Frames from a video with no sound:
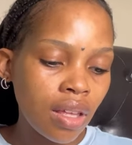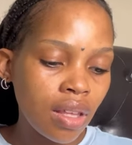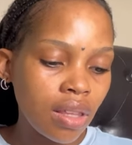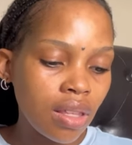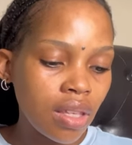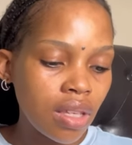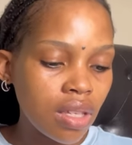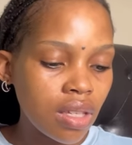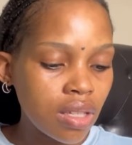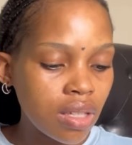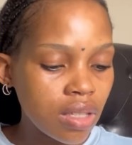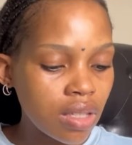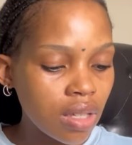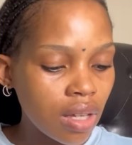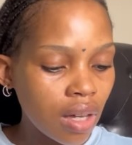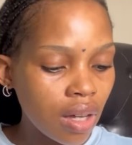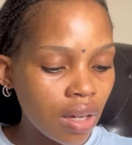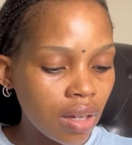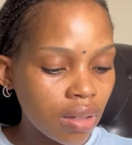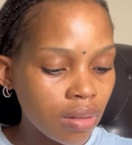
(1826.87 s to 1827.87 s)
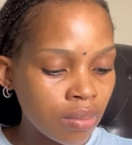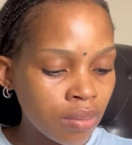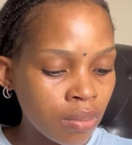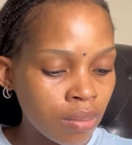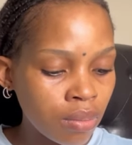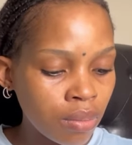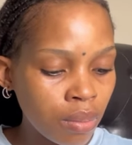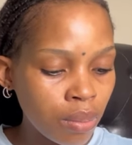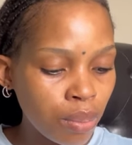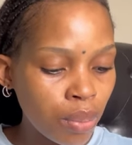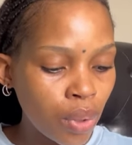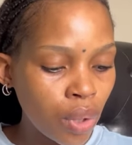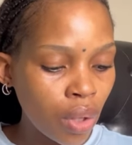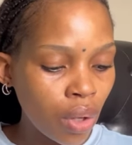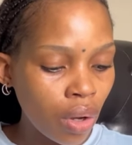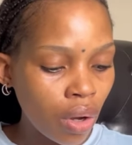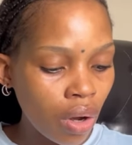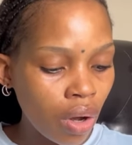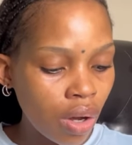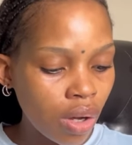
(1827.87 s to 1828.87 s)
these uh,
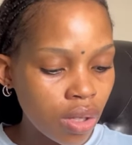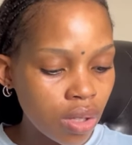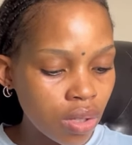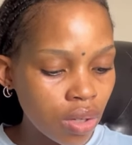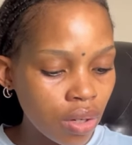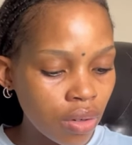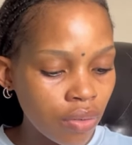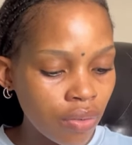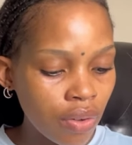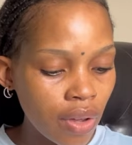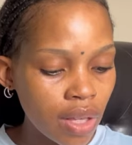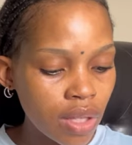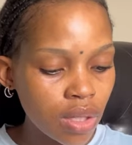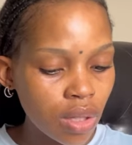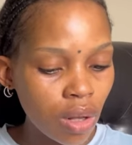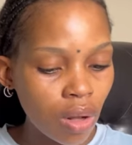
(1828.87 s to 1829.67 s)
pure cotton face